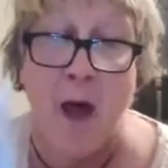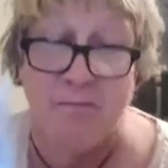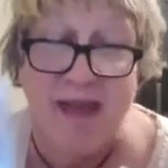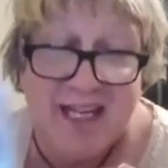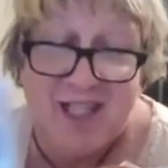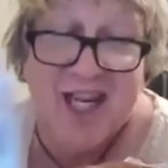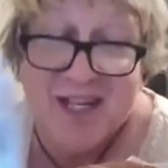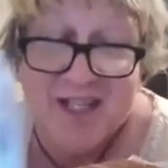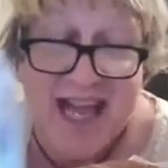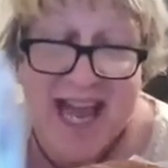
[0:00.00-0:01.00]
Our
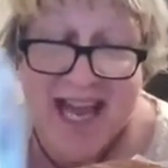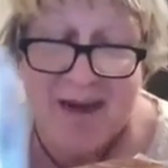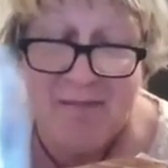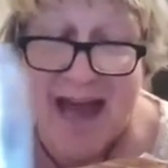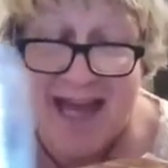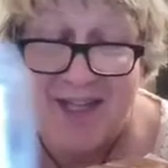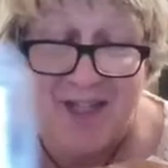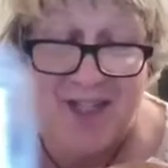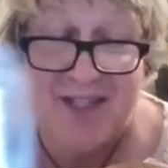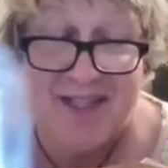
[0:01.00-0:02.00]
pictures and
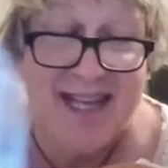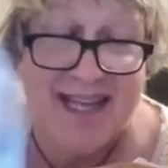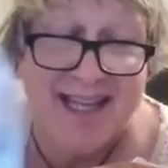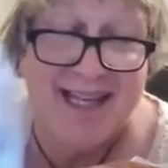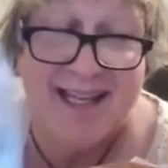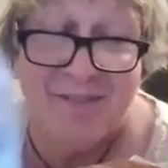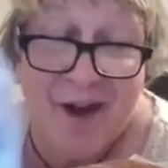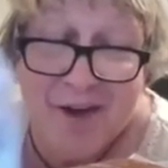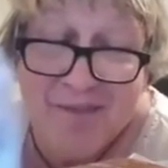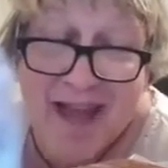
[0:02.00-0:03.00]
imagining
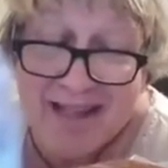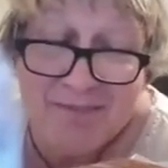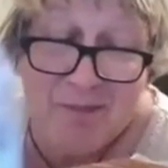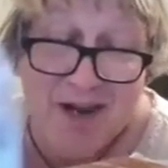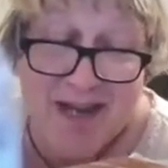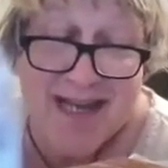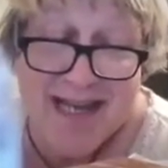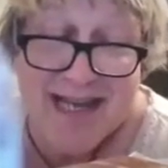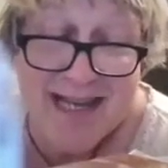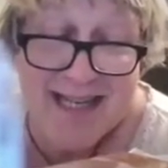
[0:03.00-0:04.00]
from that
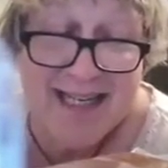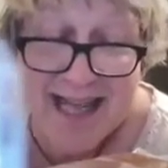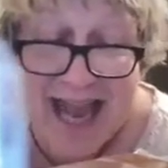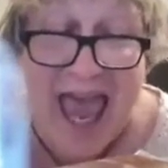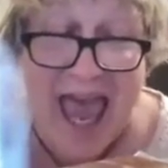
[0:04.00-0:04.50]
spring.